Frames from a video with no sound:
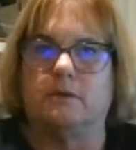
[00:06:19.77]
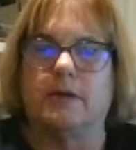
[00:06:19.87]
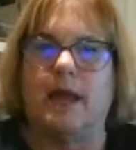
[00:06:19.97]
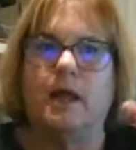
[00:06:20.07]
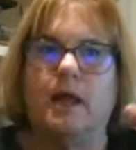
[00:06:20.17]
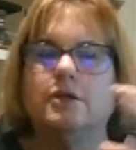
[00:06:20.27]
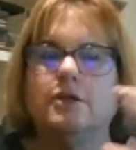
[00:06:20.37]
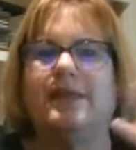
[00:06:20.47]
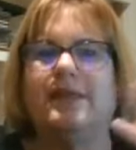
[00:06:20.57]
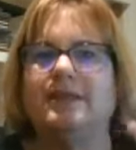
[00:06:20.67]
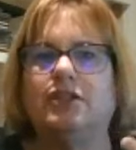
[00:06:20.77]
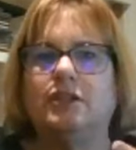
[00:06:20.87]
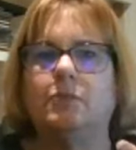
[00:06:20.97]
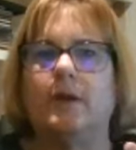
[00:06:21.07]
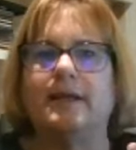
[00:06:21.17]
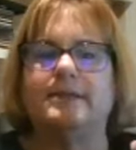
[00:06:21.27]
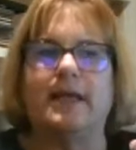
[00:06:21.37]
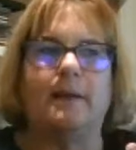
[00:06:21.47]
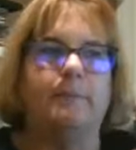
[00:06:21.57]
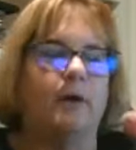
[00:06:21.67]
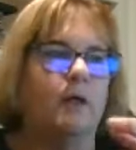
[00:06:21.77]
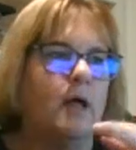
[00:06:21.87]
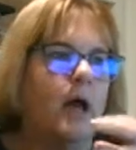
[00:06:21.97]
Okay. So that's just one example.